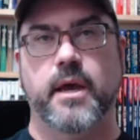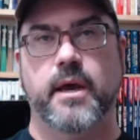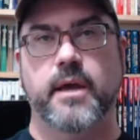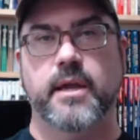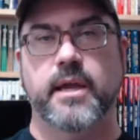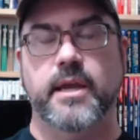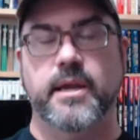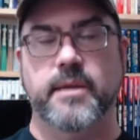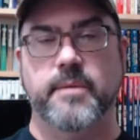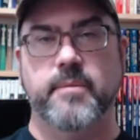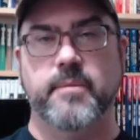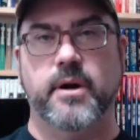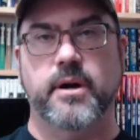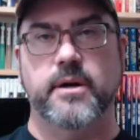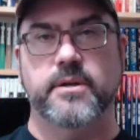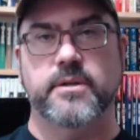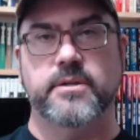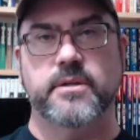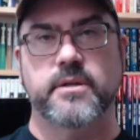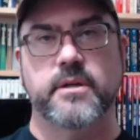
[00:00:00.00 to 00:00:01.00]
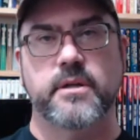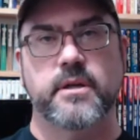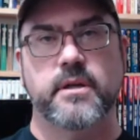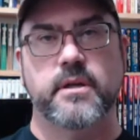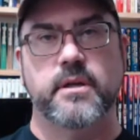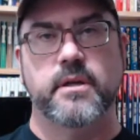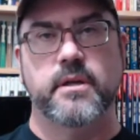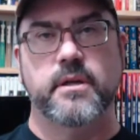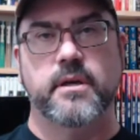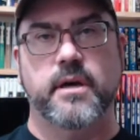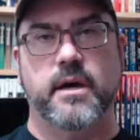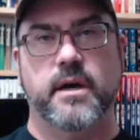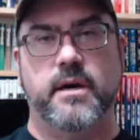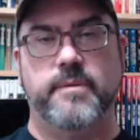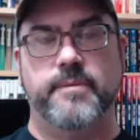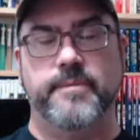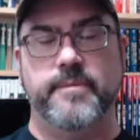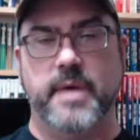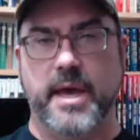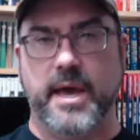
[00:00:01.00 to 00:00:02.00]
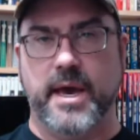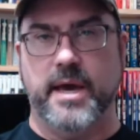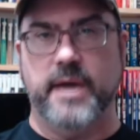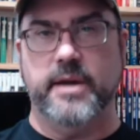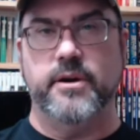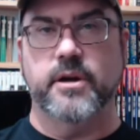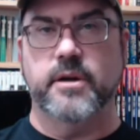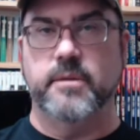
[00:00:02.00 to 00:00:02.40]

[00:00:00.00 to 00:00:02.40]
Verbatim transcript: Kingdom Hearts ad